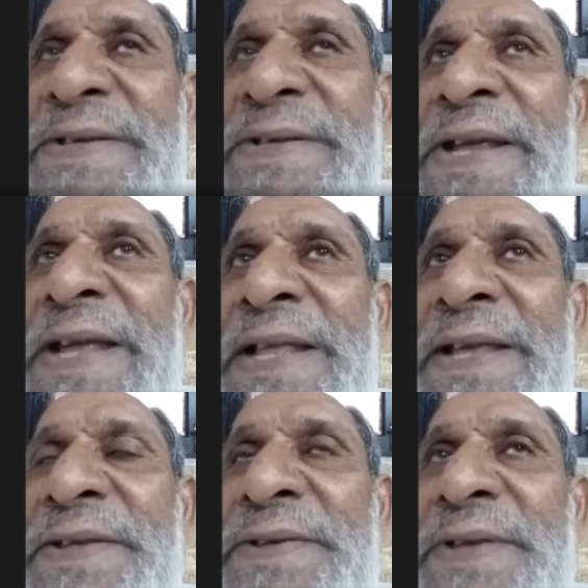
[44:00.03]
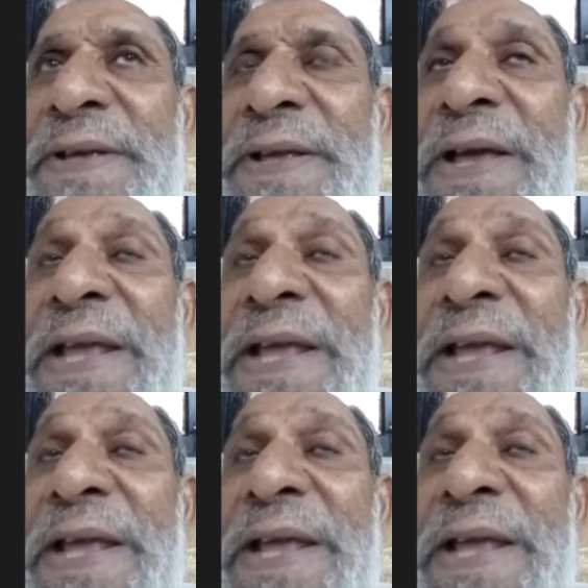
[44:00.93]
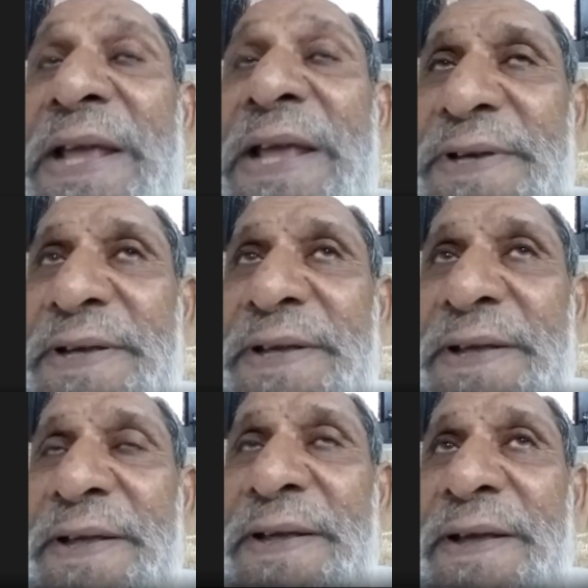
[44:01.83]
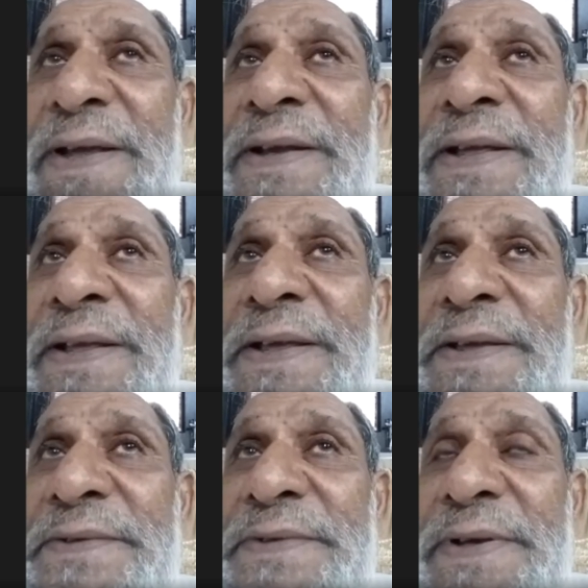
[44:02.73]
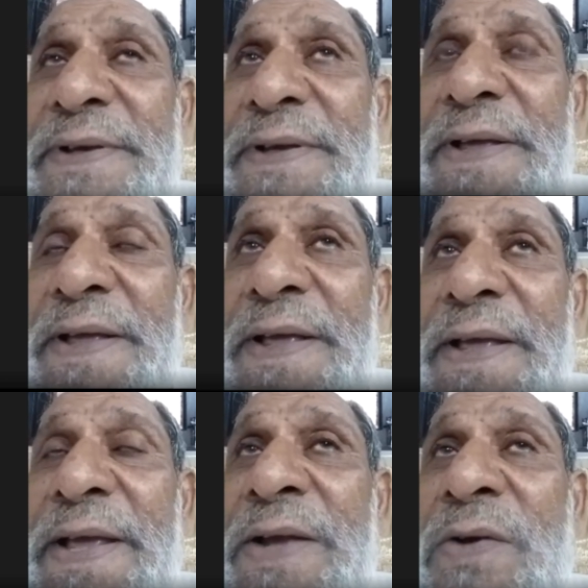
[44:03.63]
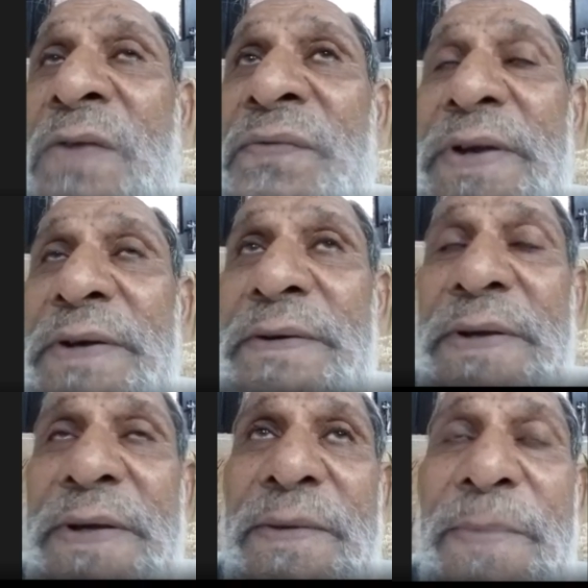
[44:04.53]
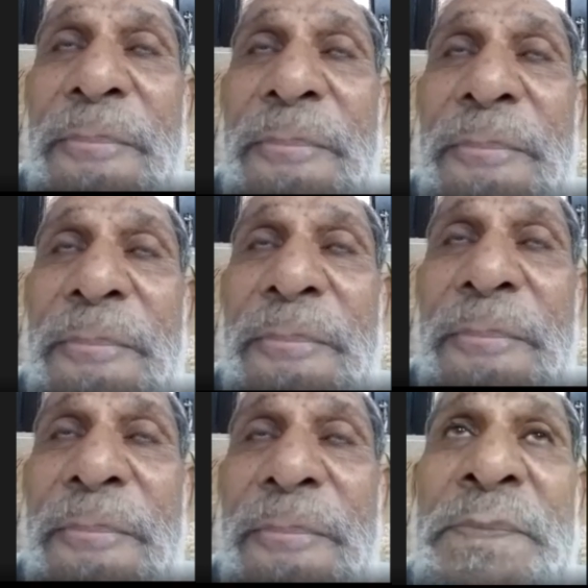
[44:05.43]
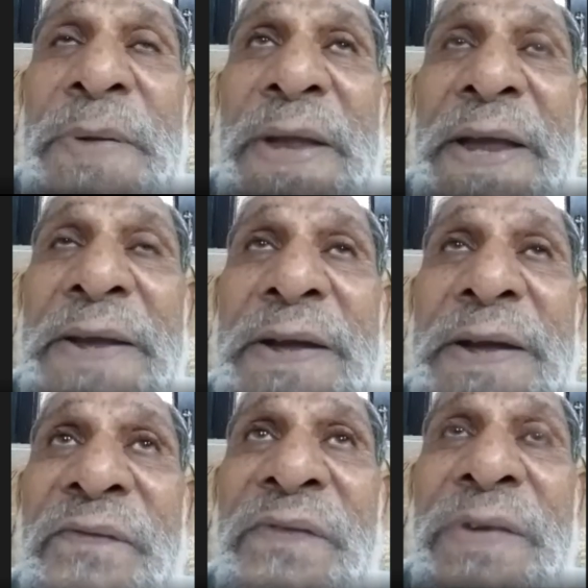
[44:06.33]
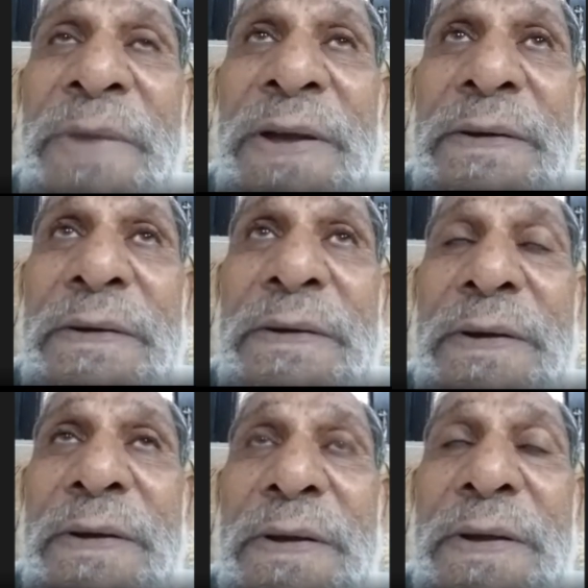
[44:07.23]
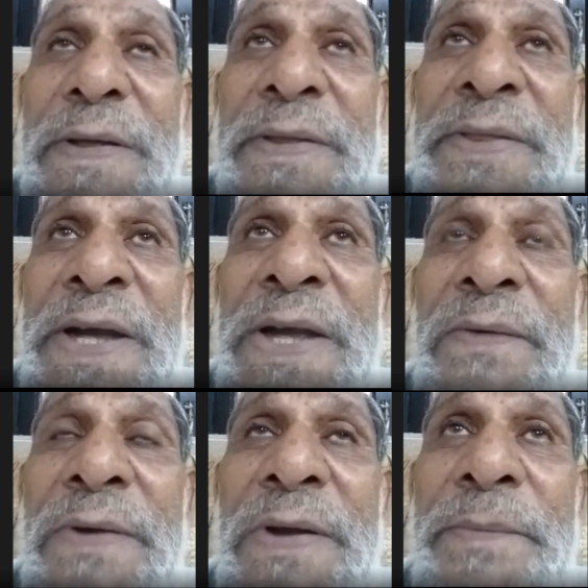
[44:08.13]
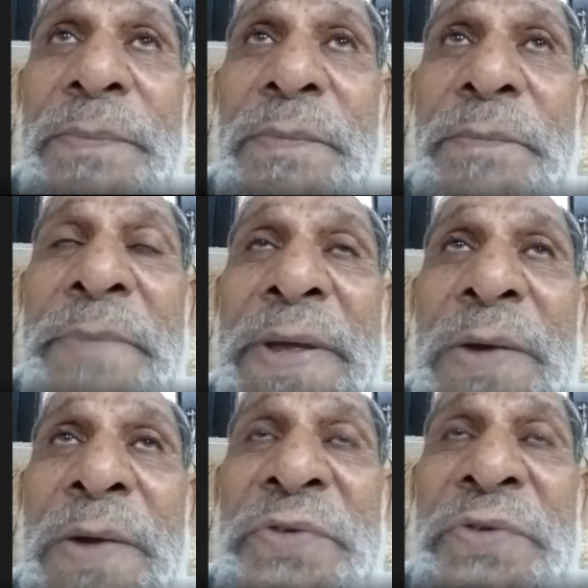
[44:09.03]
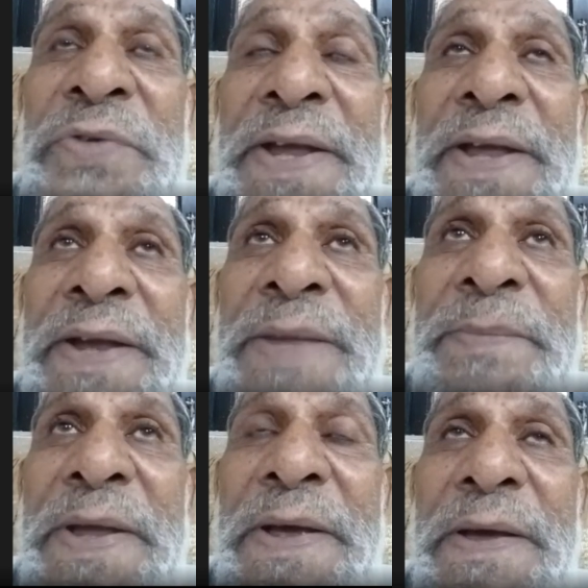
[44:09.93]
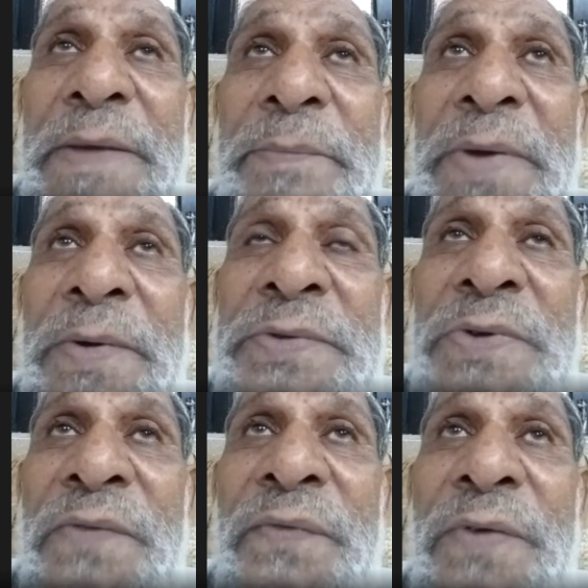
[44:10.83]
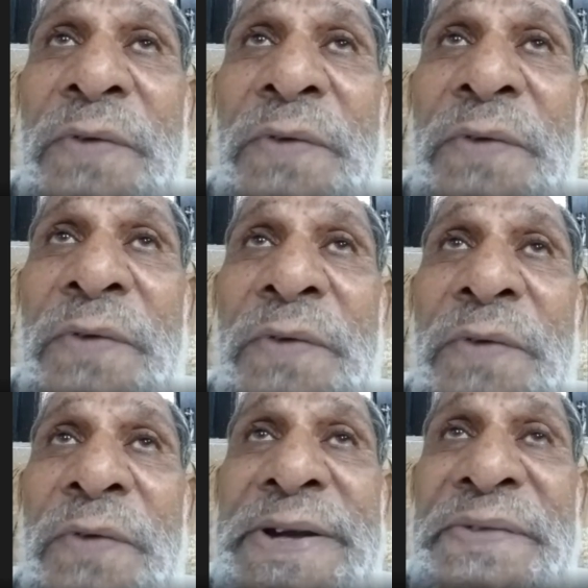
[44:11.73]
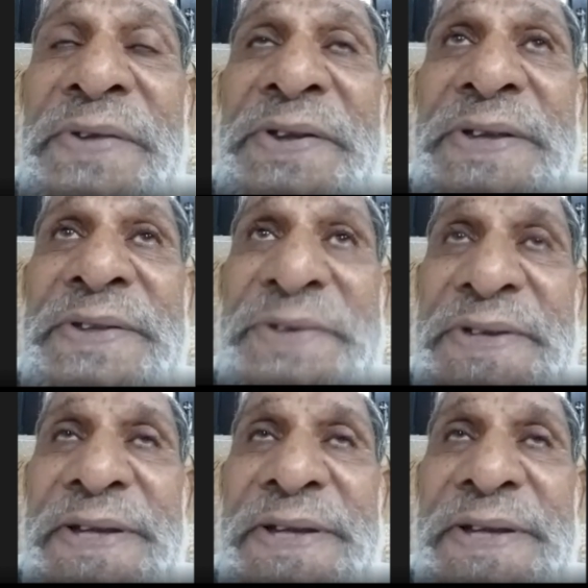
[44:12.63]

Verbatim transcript: decreased, increased, increased and often the pregnant women, they develop macrocytic anemia because of folic acid deficiency.